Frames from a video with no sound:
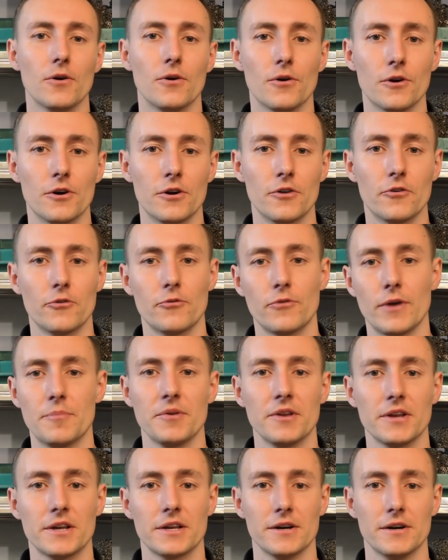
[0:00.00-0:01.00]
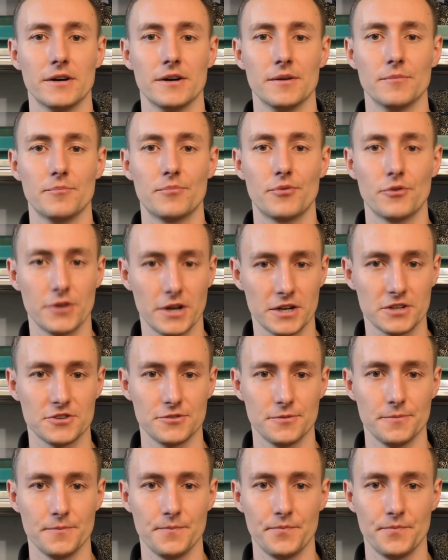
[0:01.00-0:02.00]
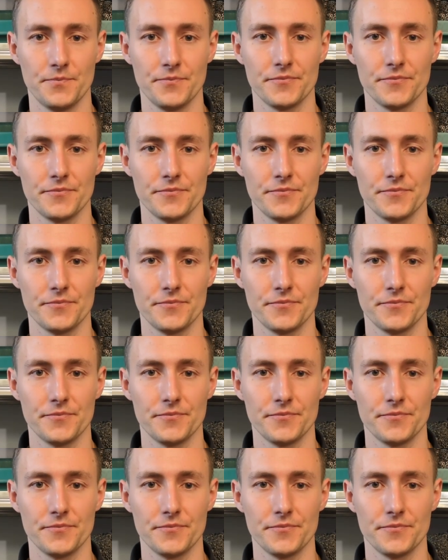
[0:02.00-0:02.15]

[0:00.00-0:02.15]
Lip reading: or replica production?